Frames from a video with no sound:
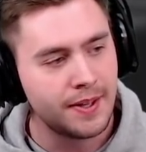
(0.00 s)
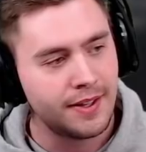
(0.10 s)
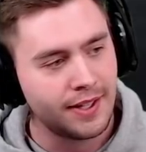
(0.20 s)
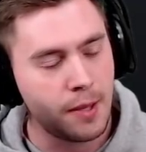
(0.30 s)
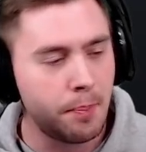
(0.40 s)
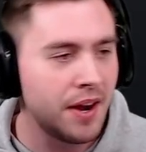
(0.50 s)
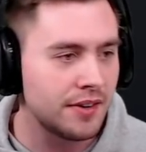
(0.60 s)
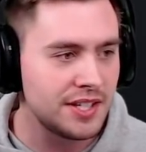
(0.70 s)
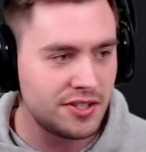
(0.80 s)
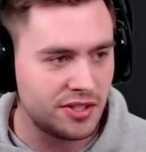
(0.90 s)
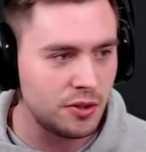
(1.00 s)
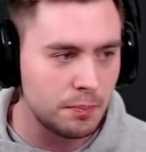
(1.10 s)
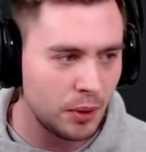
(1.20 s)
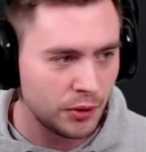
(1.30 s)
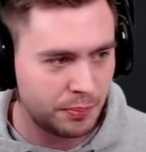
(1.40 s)
Comparing these two
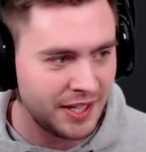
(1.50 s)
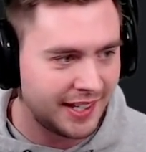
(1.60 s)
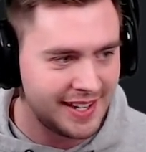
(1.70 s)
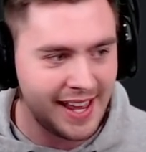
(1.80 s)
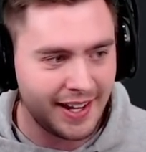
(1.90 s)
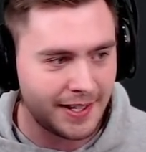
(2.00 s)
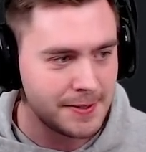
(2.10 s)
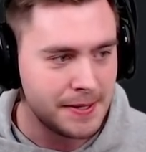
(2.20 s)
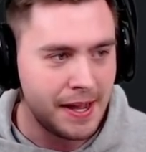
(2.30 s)
both being kinetic,